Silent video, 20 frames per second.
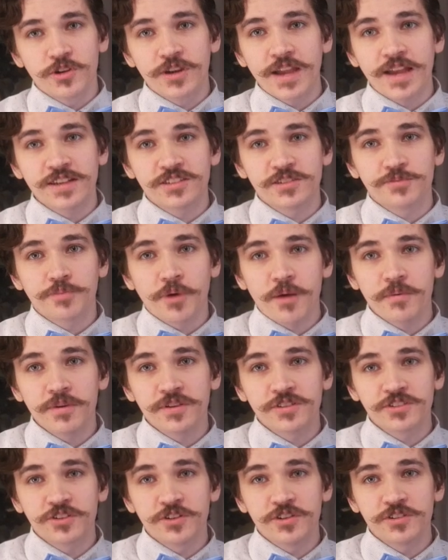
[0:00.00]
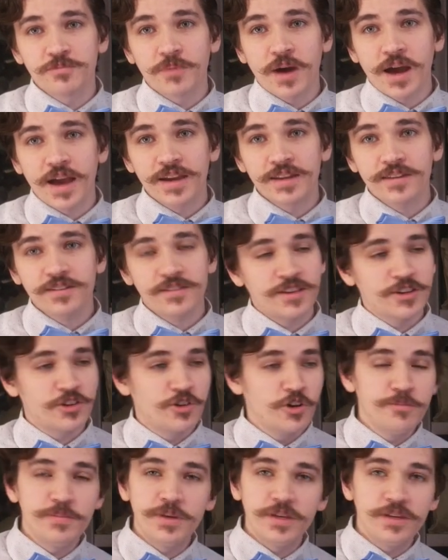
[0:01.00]
guess is probably as good as mine. They
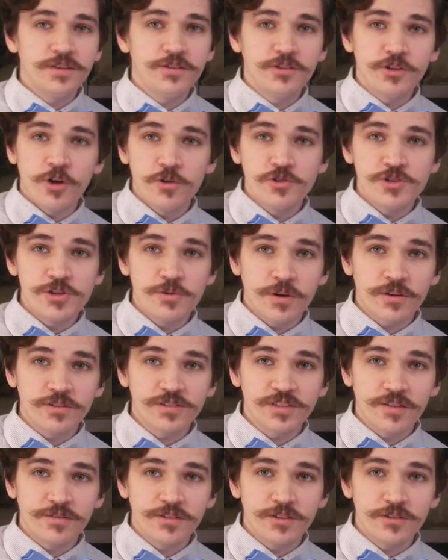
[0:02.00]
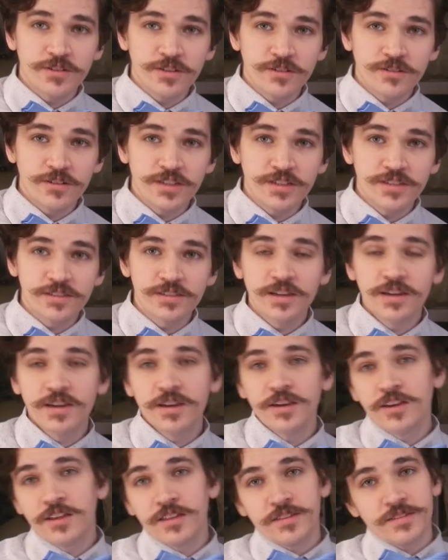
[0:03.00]
could be OG 107 utilities.
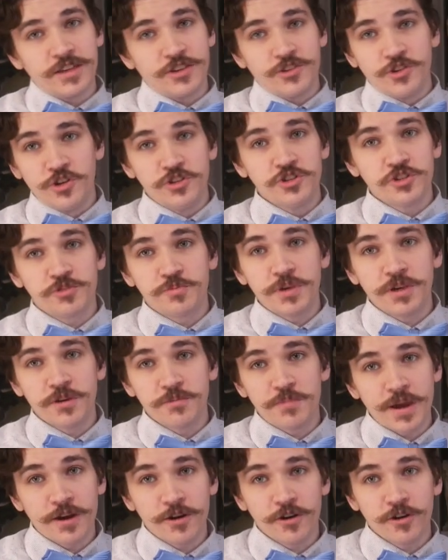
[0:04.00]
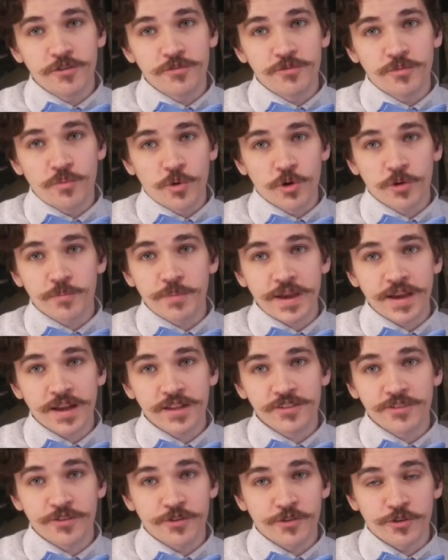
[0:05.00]
They could just be a pair of work
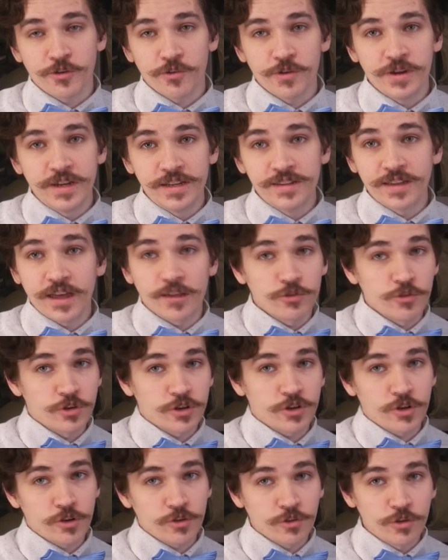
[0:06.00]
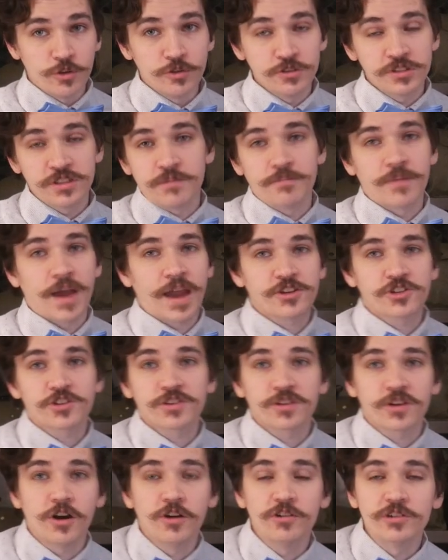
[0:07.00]
pants that are green, that look close, that match the
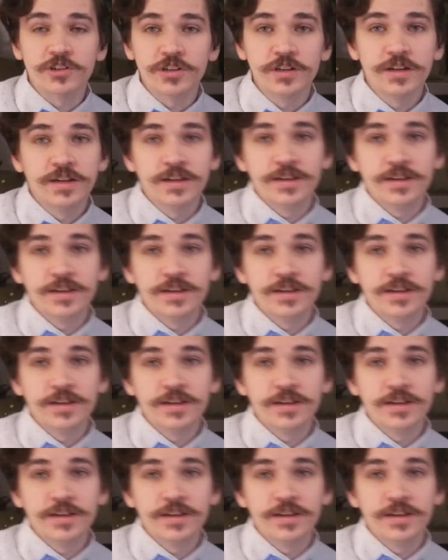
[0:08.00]
color.